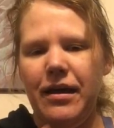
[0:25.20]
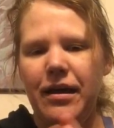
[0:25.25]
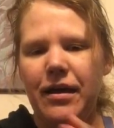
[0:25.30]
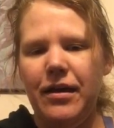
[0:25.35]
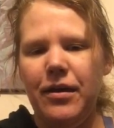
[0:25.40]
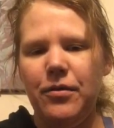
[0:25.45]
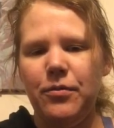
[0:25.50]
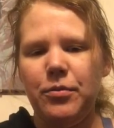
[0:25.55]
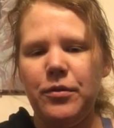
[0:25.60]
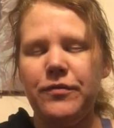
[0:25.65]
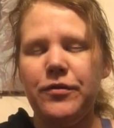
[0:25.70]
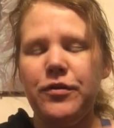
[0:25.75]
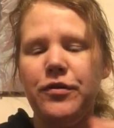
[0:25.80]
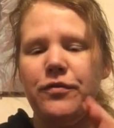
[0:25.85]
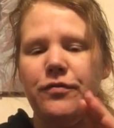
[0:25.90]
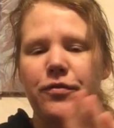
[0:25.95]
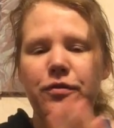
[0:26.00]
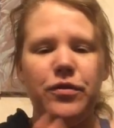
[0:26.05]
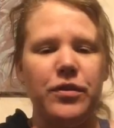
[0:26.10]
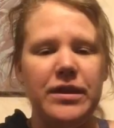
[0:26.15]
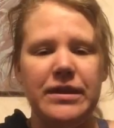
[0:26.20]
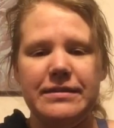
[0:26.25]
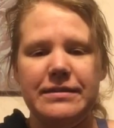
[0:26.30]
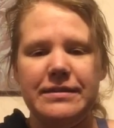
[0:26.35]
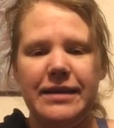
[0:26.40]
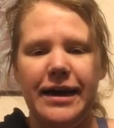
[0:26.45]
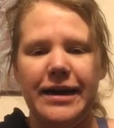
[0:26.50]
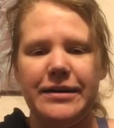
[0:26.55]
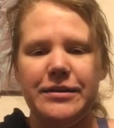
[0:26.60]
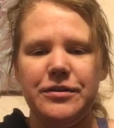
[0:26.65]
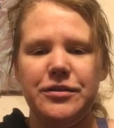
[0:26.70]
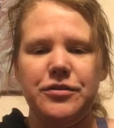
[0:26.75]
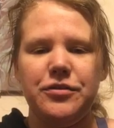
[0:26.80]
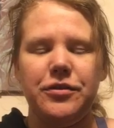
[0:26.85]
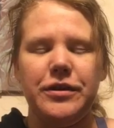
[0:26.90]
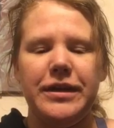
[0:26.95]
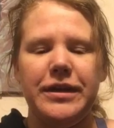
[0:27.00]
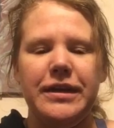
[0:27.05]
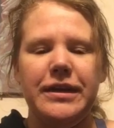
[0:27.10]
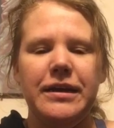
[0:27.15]
a review for the entire
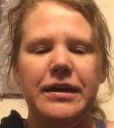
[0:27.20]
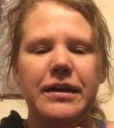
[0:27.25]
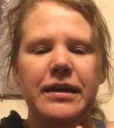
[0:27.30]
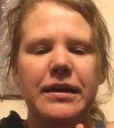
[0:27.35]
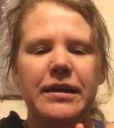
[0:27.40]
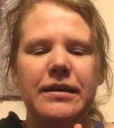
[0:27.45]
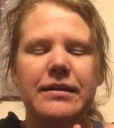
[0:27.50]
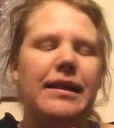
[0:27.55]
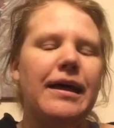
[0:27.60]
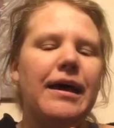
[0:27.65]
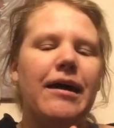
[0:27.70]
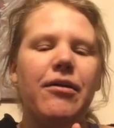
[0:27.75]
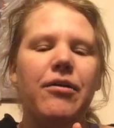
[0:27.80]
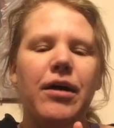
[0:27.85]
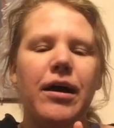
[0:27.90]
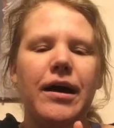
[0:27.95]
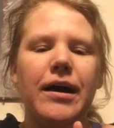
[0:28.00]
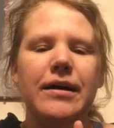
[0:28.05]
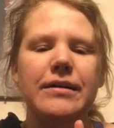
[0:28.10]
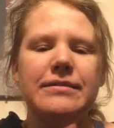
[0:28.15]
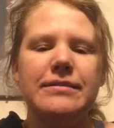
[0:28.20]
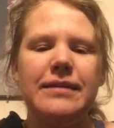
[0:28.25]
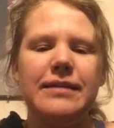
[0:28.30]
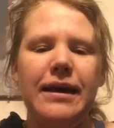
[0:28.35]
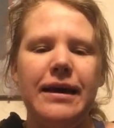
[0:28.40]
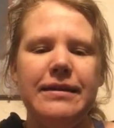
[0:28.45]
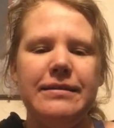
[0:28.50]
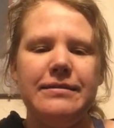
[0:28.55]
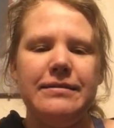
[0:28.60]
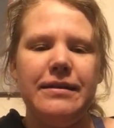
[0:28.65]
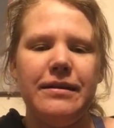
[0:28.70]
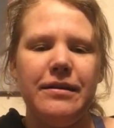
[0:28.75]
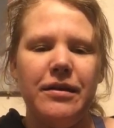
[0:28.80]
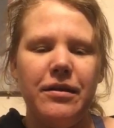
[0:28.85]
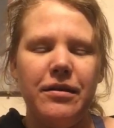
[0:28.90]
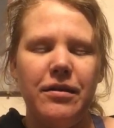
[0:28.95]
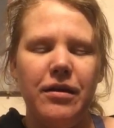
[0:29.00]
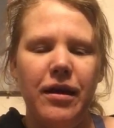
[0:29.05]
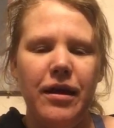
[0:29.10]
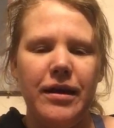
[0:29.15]
story. Now, Tessa
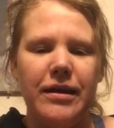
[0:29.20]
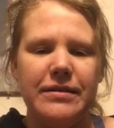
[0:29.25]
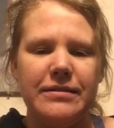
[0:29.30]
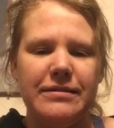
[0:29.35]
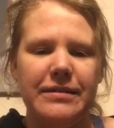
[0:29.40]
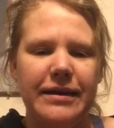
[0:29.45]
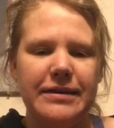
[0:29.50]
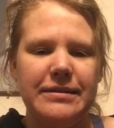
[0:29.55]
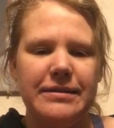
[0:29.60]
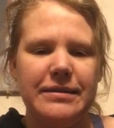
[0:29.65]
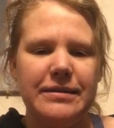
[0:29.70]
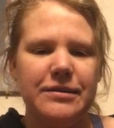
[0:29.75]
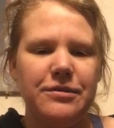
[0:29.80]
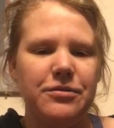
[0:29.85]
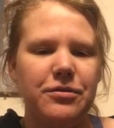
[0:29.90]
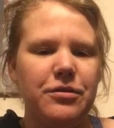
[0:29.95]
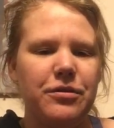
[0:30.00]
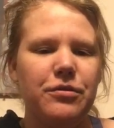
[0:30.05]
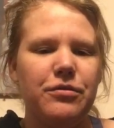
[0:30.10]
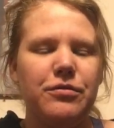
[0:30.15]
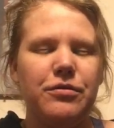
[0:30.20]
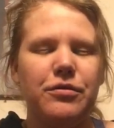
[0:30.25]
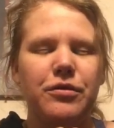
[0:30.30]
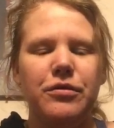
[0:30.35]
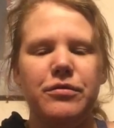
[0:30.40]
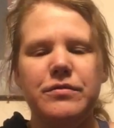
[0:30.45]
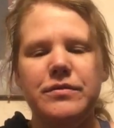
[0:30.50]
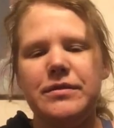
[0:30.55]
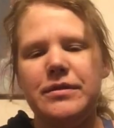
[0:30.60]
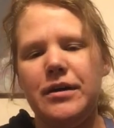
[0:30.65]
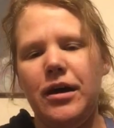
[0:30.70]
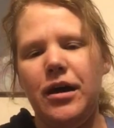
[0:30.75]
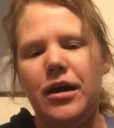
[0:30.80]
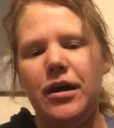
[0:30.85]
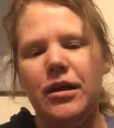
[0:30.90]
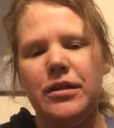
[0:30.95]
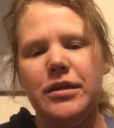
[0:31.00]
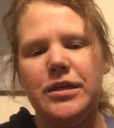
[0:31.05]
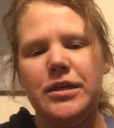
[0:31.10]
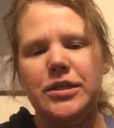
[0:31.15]
is 19-year-old, goes to
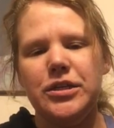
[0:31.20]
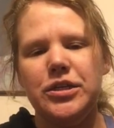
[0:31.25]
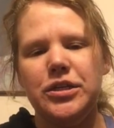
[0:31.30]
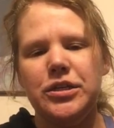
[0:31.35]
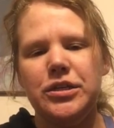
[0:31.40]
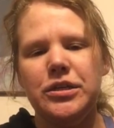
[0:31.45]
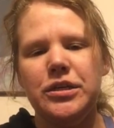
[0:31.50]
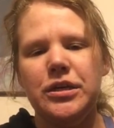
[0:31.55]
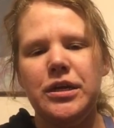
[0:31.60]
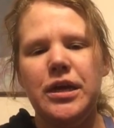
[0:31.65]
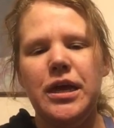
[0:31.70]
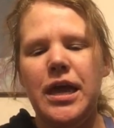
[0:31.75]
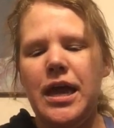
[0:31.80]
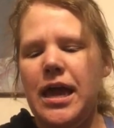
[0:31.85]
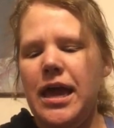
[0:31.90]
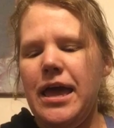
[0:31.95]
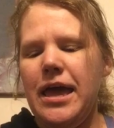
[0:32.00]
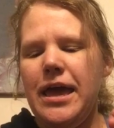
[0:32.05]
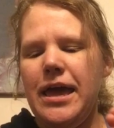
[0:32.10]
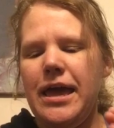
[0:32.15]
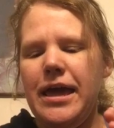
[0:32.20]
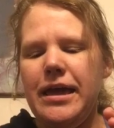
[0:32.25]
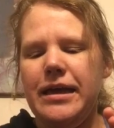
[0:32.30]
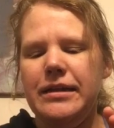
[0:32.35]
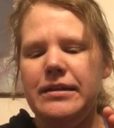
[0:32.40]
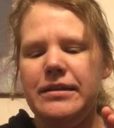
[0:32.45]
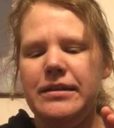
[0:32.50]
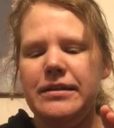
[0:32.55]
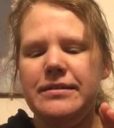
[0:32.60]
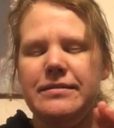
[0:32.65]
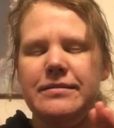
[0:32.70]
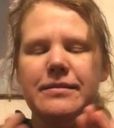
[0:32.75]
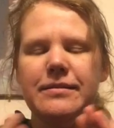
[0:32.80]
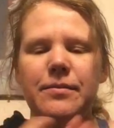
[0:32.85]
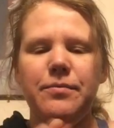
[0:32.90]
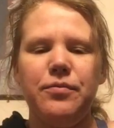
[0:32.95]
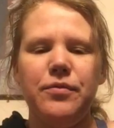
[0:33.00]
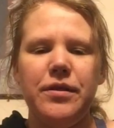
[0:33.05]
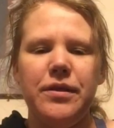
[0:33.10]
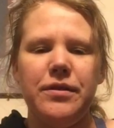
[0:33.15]
college, and ends
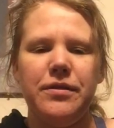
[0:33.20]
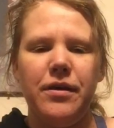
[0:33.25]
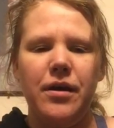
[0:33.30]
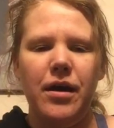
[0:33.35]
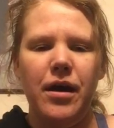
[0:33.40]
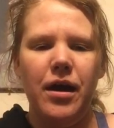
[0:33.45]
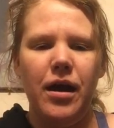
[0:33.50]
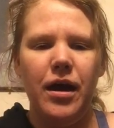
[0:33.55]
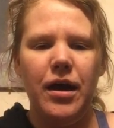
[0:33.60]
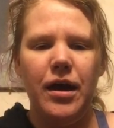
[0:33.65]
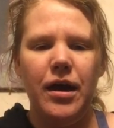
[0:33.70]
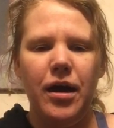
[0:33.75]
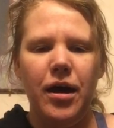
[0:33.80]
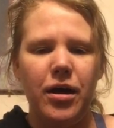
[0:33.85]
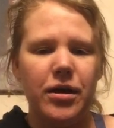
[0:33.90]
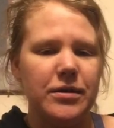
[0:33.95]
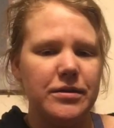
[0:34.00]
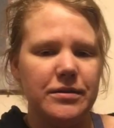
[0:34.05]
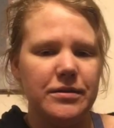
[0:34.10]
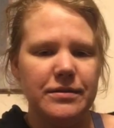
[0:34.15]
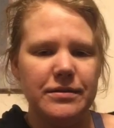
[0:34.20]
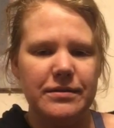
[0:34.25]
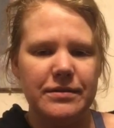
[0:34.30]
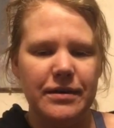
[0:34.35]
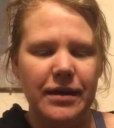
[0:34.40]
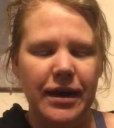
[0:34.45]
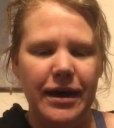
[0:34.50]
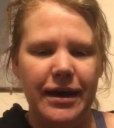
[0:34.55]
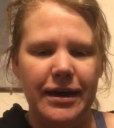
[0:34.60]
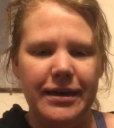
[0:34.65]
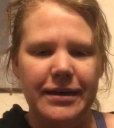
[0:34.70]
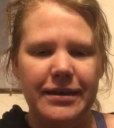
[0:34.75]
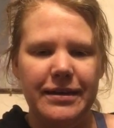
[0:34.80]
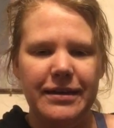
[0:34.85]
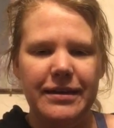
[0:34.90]
up with Hart and Scott,